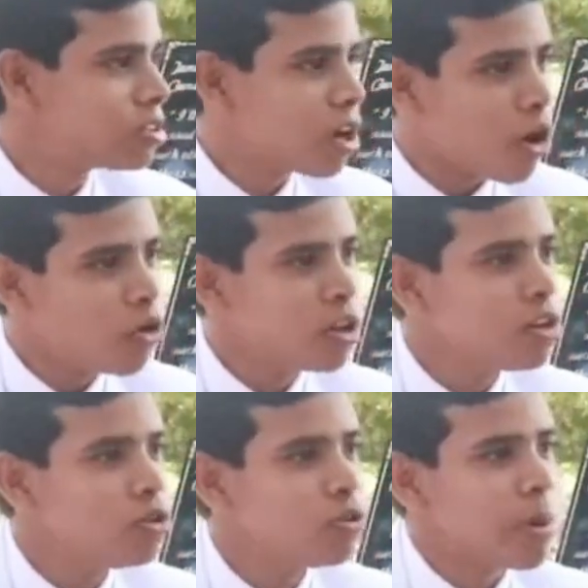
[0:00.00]
So how
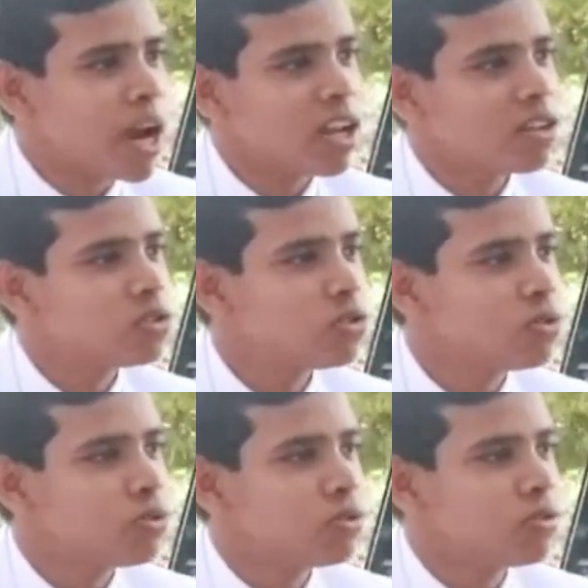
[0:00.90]
did you manage
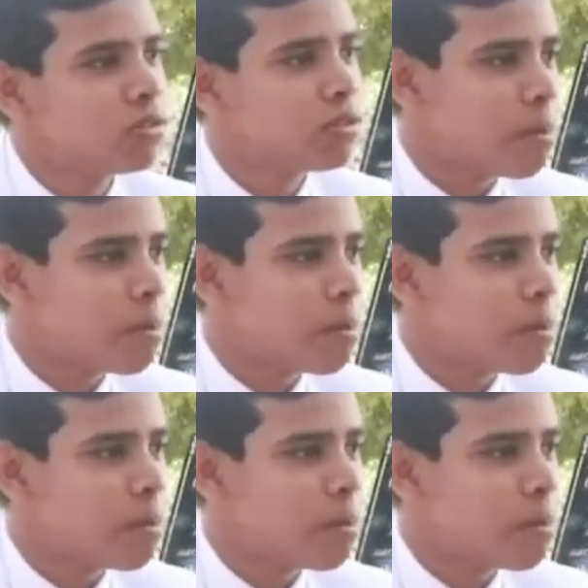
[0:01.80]
to